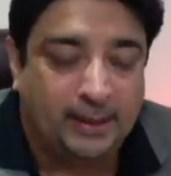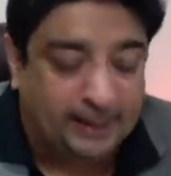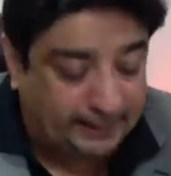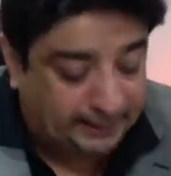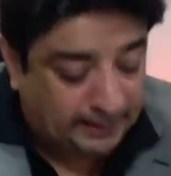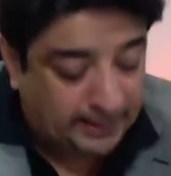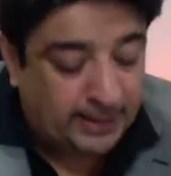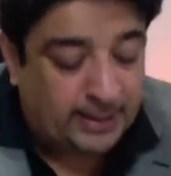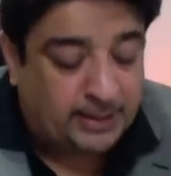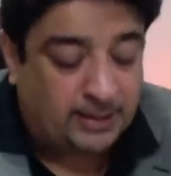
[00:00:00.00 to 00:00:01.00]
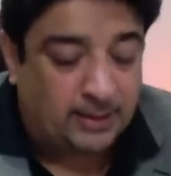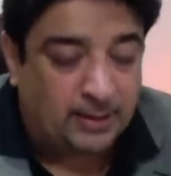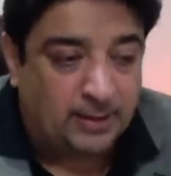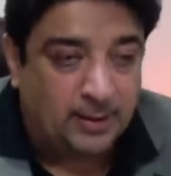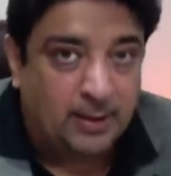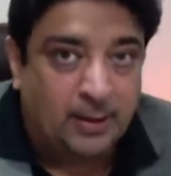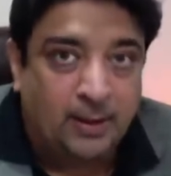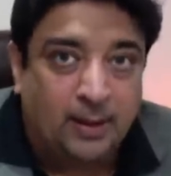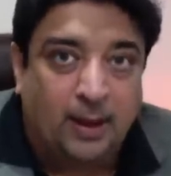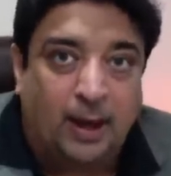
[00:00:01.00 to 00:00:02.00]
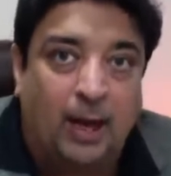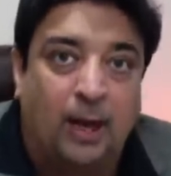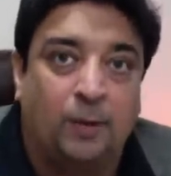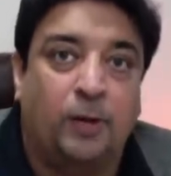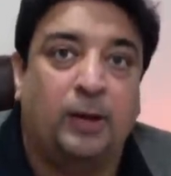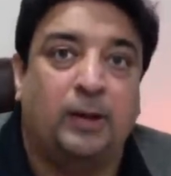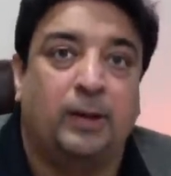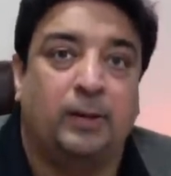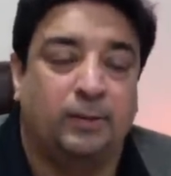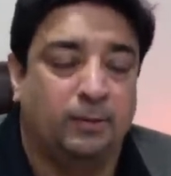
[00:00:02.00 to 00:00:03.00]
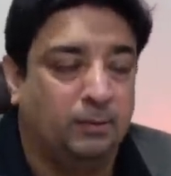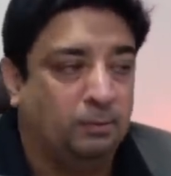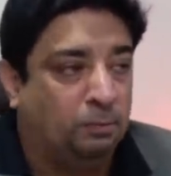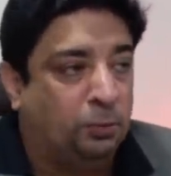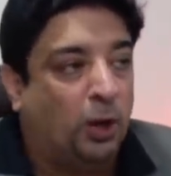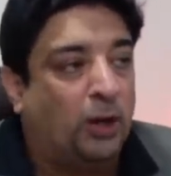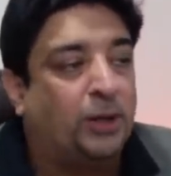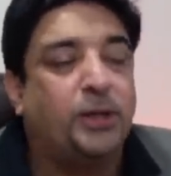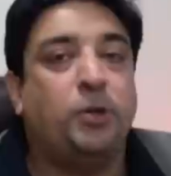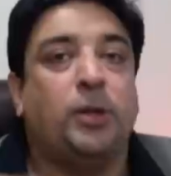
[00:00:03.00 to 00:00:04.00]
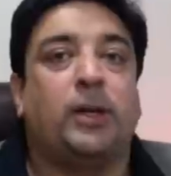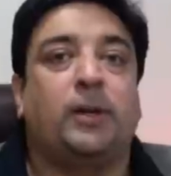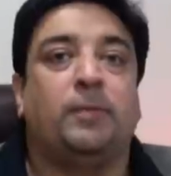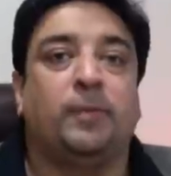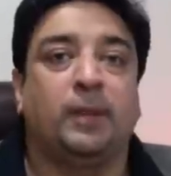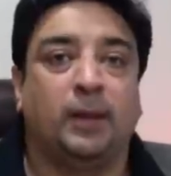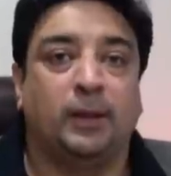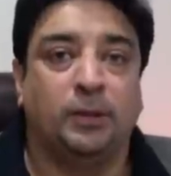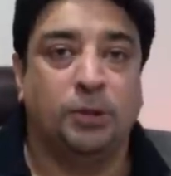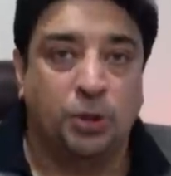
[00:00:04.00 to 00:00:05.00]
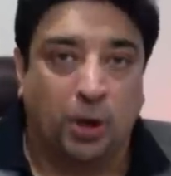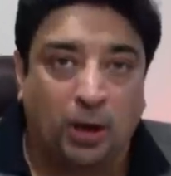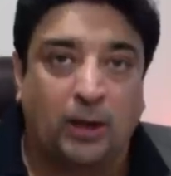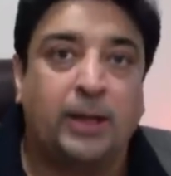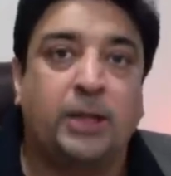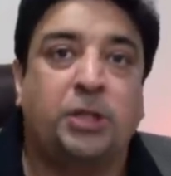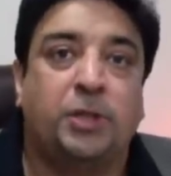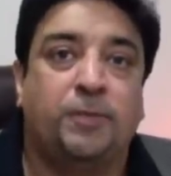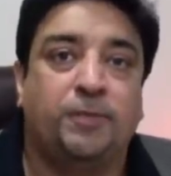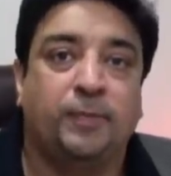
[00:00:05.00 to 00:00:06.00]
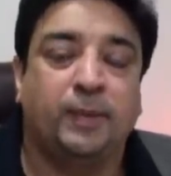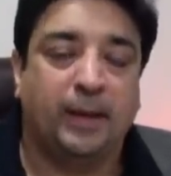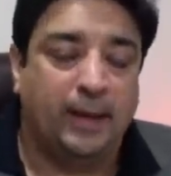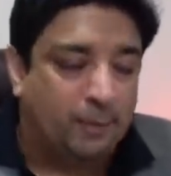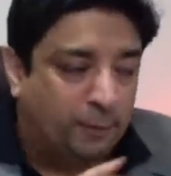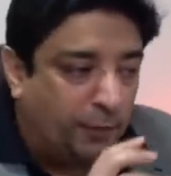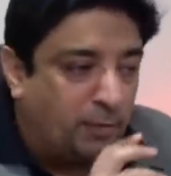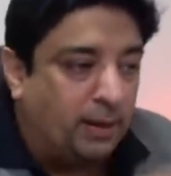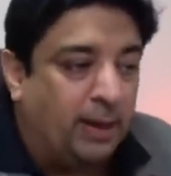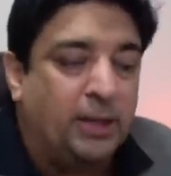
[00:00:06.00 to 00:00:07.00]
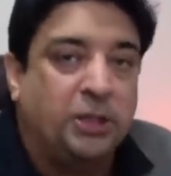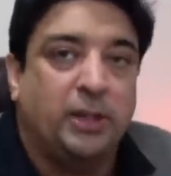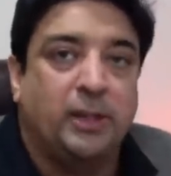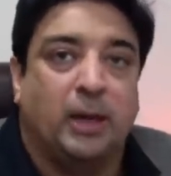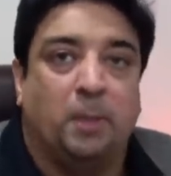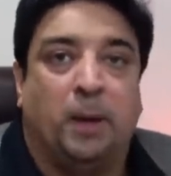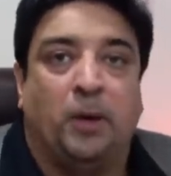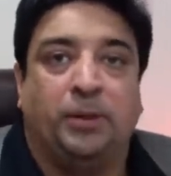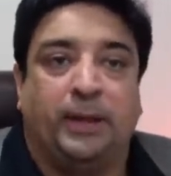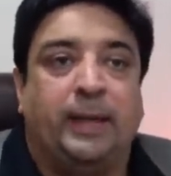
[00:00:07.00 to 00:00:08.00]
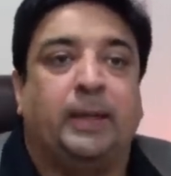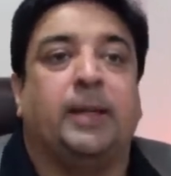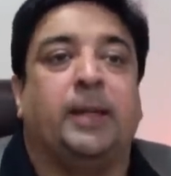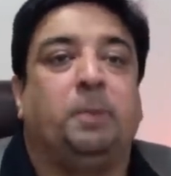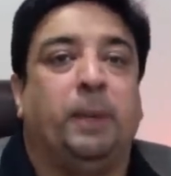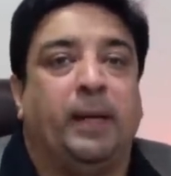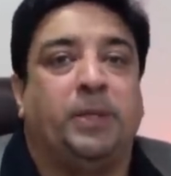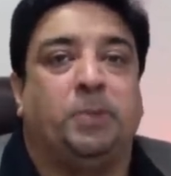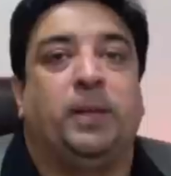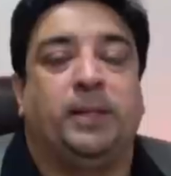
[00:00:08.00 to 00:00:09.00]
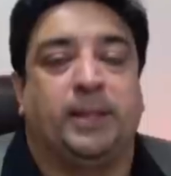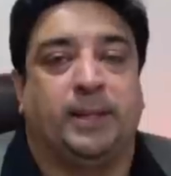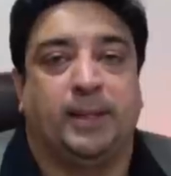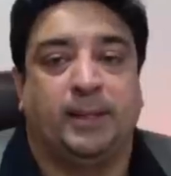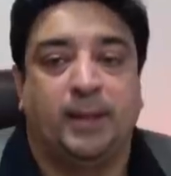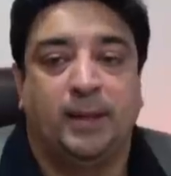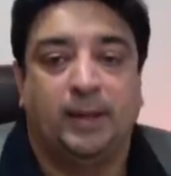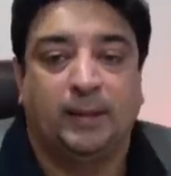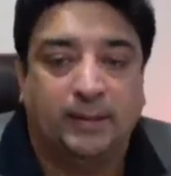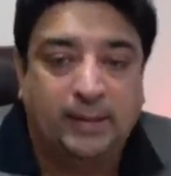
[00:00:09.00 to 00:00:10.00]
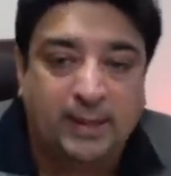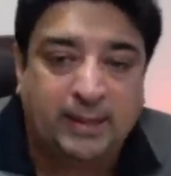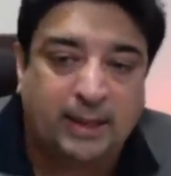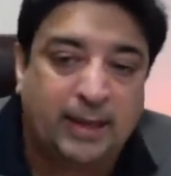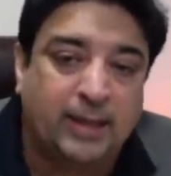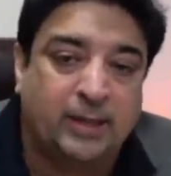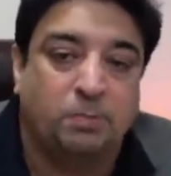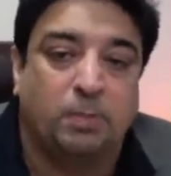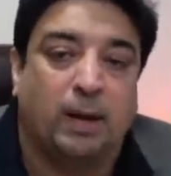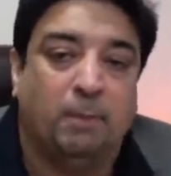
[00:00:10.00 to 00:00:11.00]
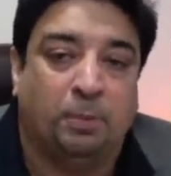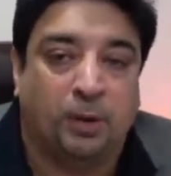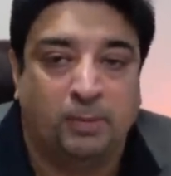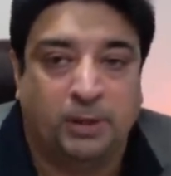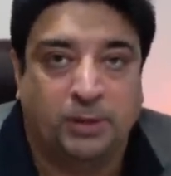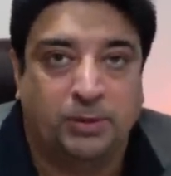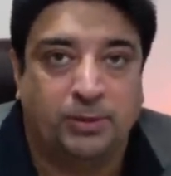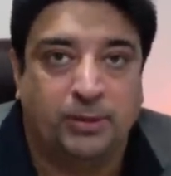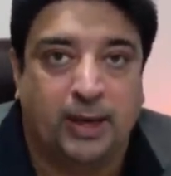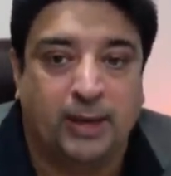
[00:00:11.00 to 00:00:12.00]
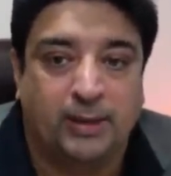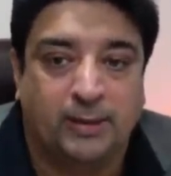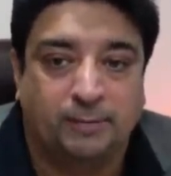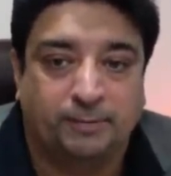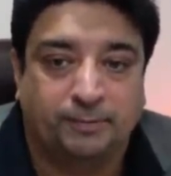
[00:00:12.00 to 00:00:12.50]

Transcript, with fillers: at least I will broaden your knowledge, information about internet-based businesses. This is my promise to you guys.